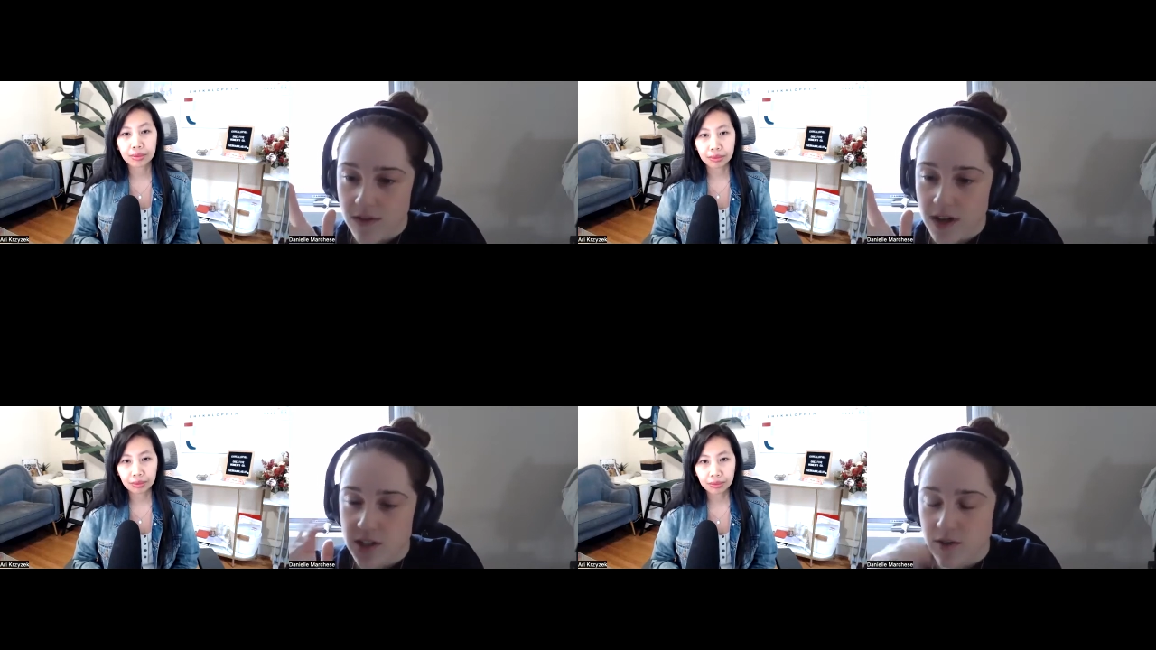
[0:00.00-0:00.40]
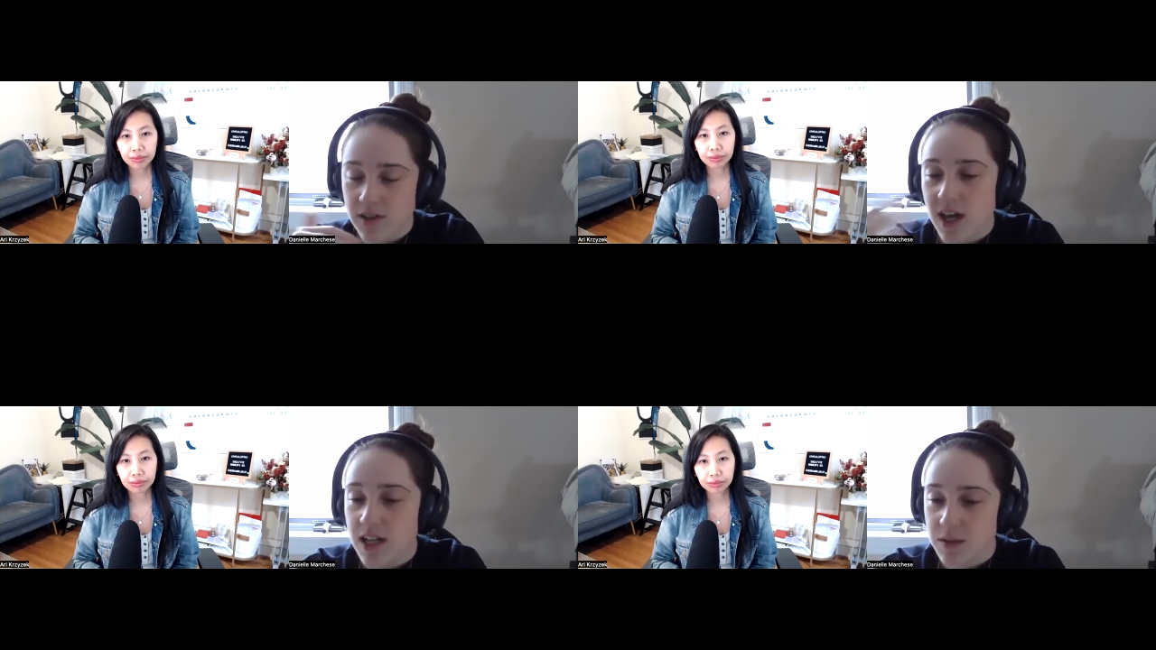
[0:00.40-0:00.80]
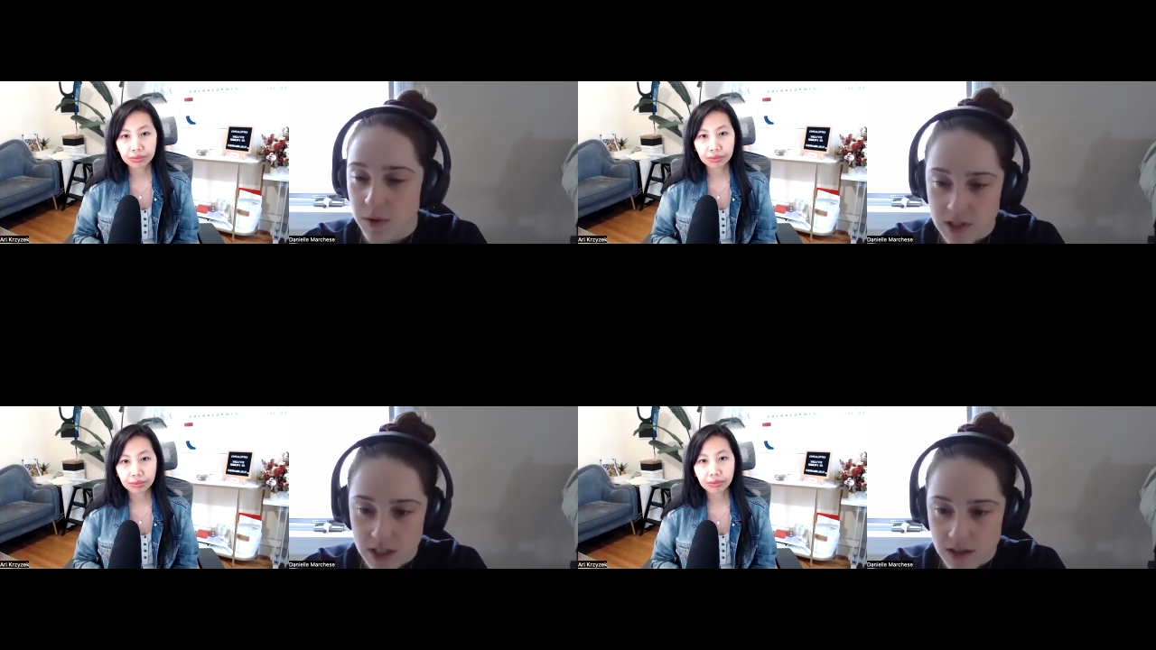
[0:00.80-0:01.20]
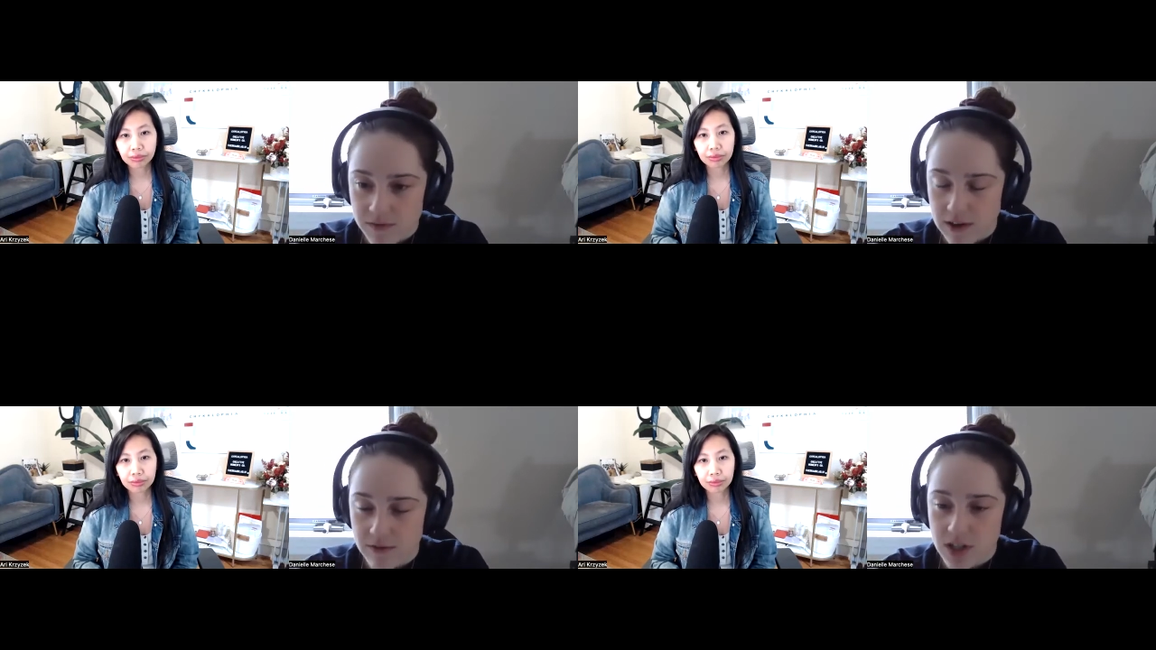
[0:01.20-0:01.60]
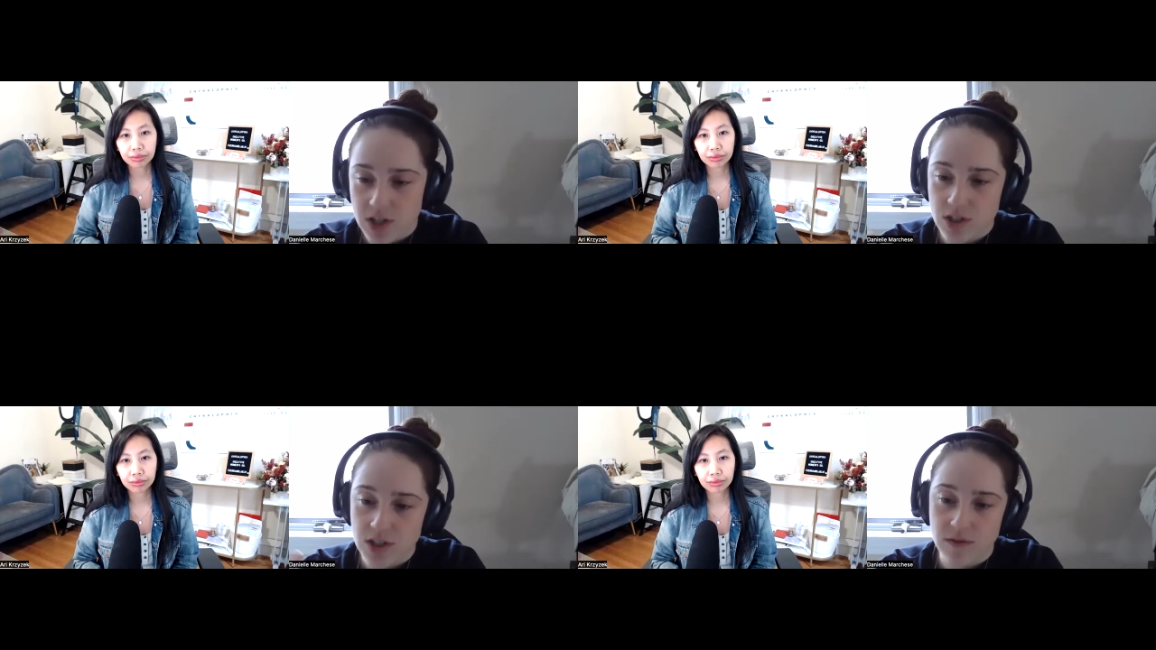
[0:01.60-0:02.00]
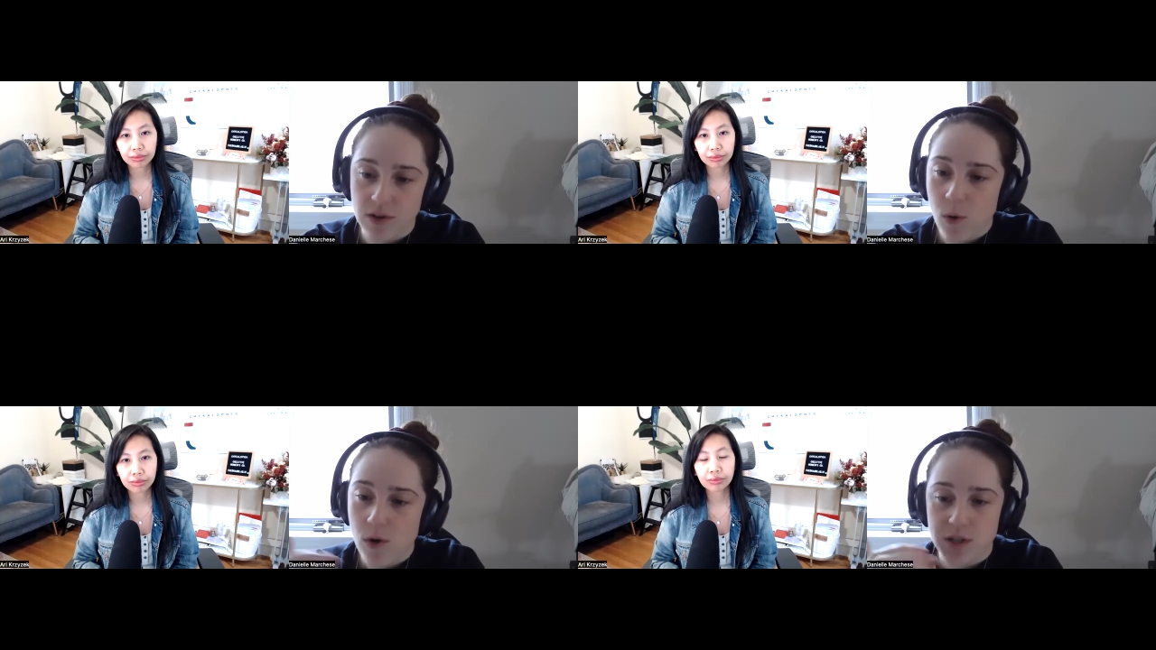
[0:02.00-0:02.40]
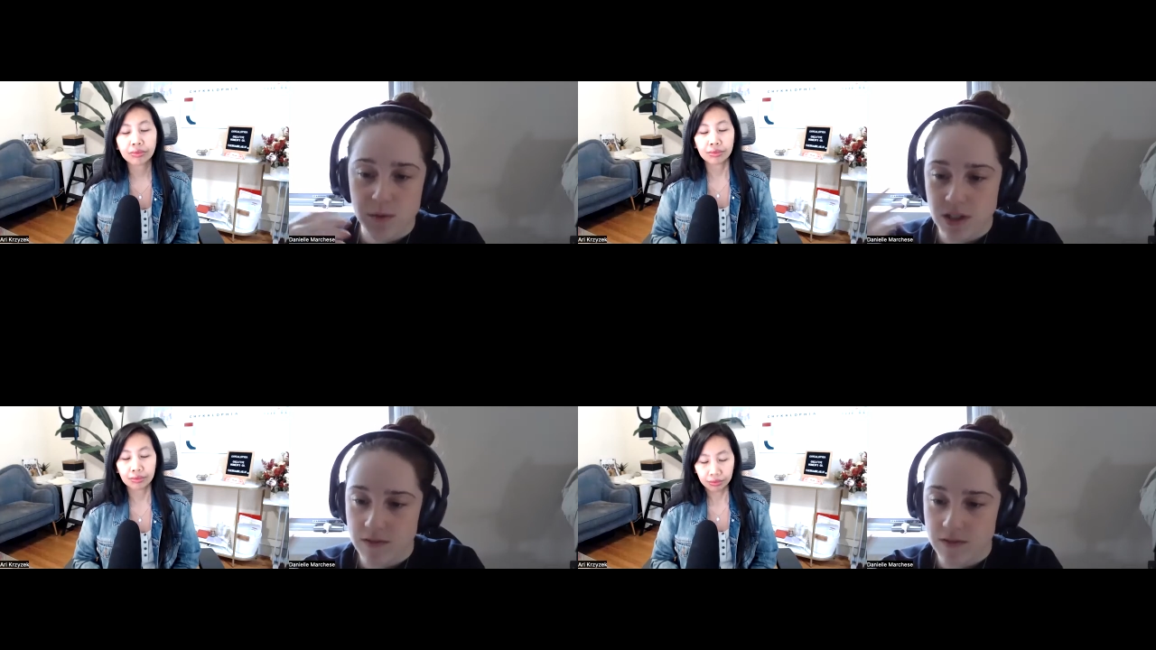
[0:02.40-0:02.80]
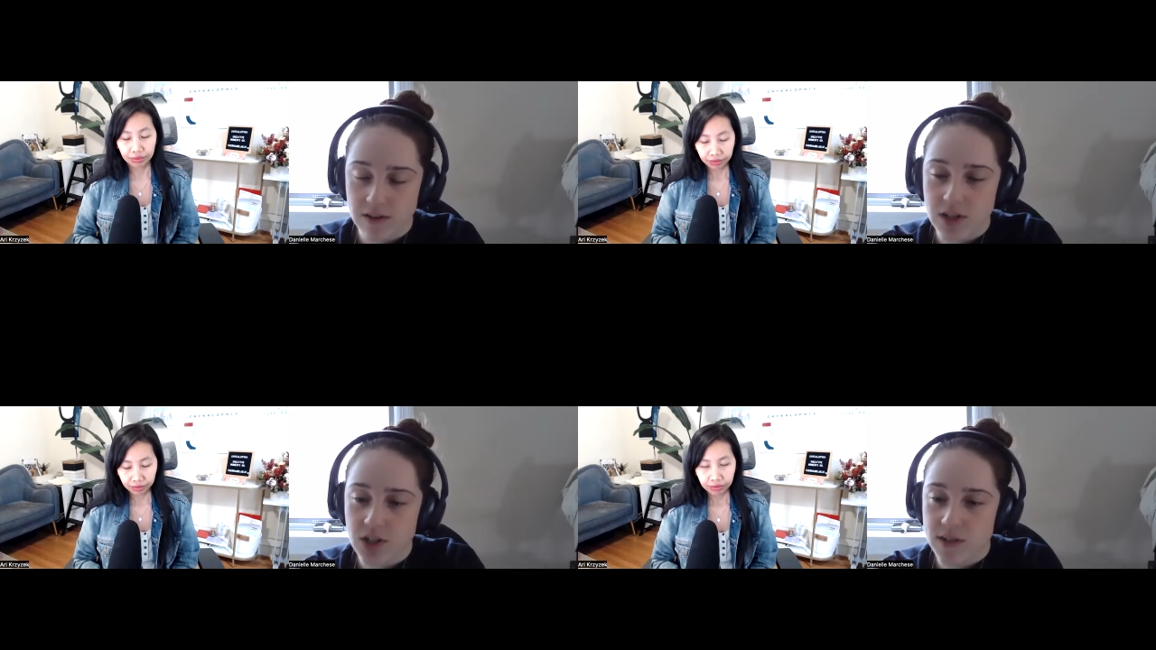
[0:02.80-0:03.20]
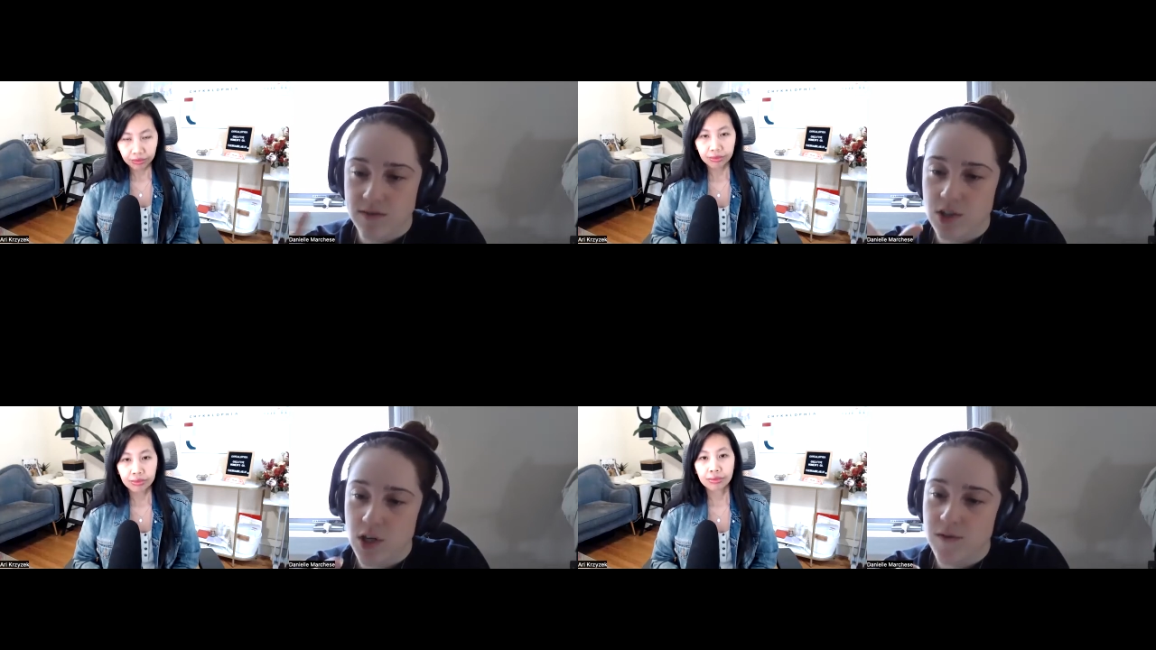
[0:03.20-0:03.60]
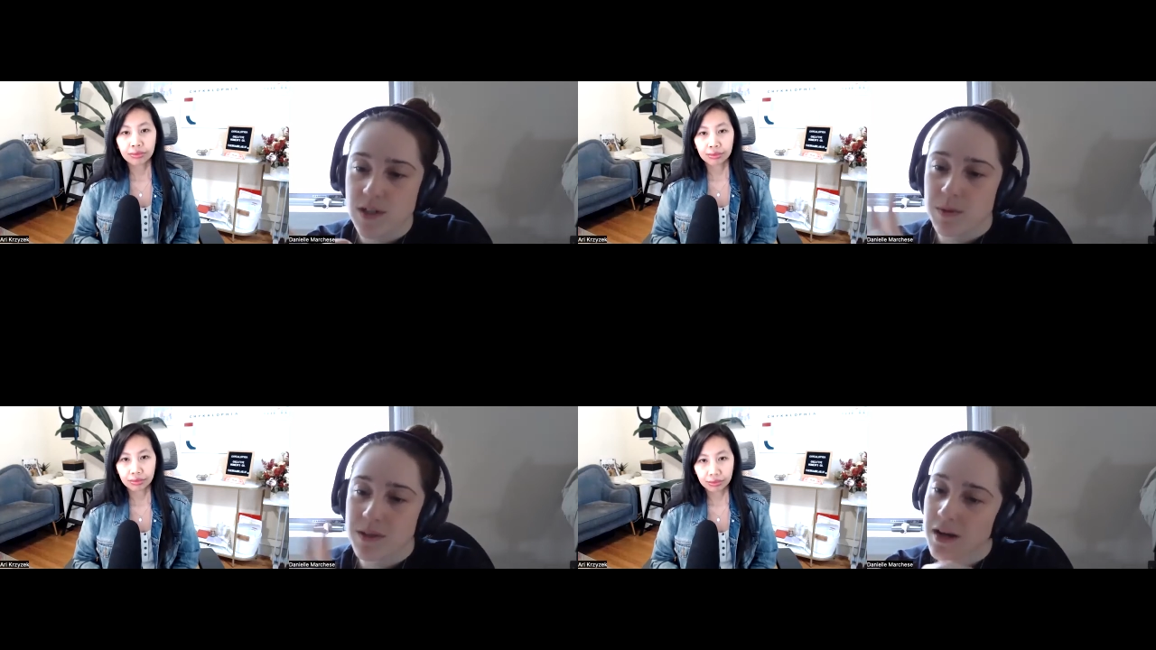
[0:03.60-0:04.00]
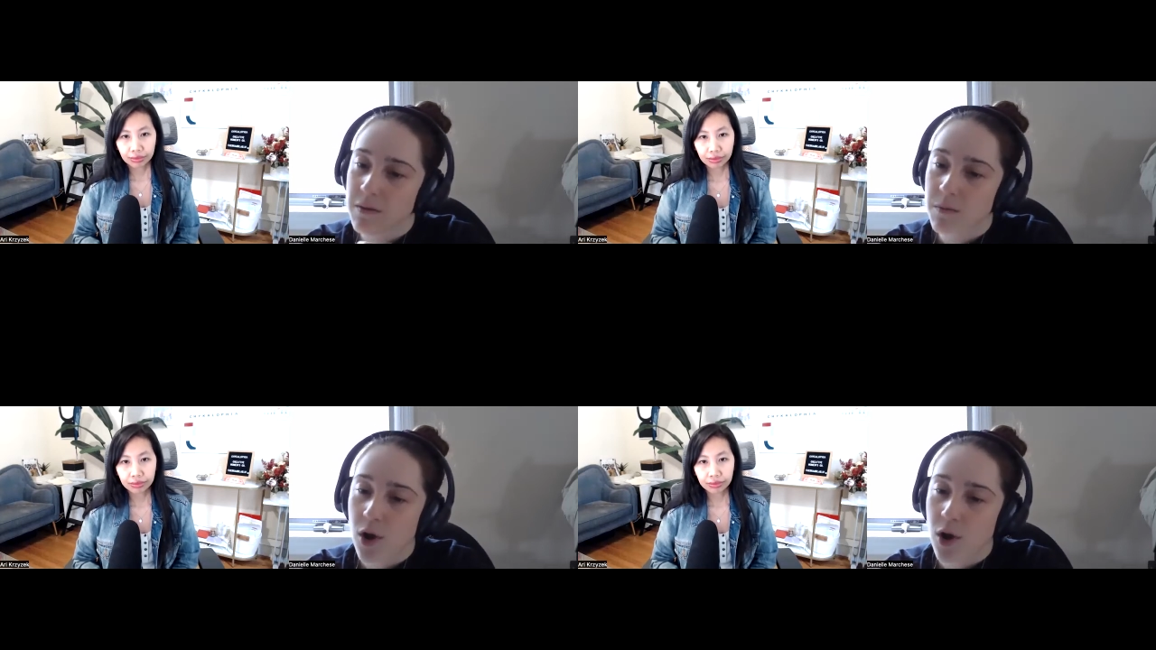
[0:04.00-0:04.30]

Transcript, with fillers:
Speaker 1: of it so yes building the foundations of the course building the foundations of a service but then mm-hmm.